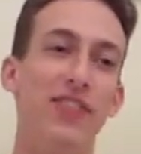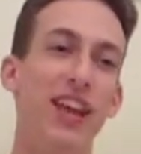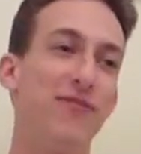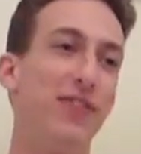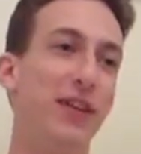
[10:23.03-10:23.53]

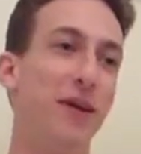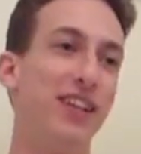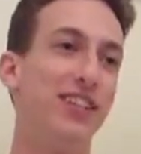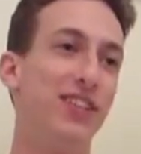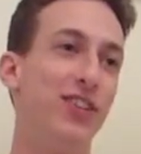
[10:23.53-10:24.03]
Thankfully, my
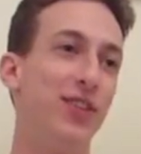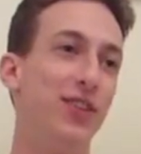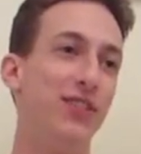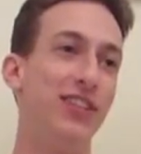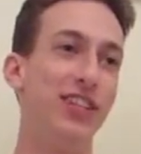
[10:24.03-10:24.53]

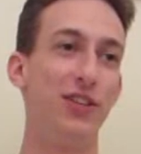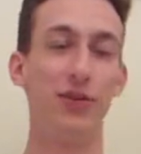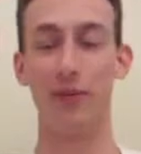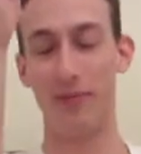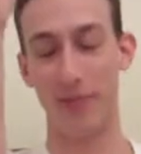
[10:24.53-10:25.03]

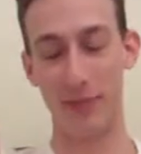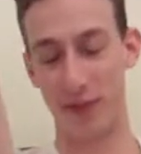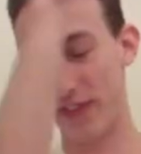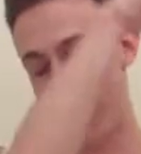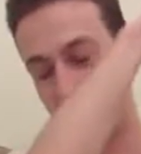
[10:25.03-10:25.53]

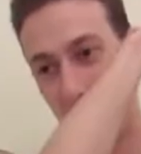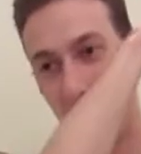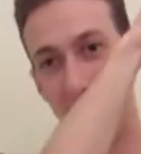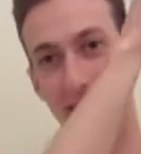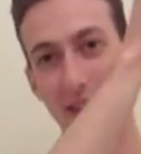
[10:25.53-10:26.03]
professor
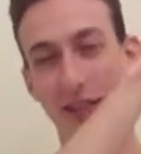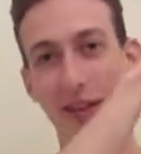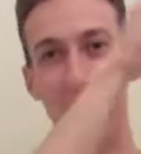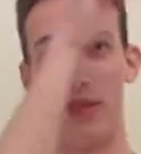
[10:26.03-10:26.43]
wasn't in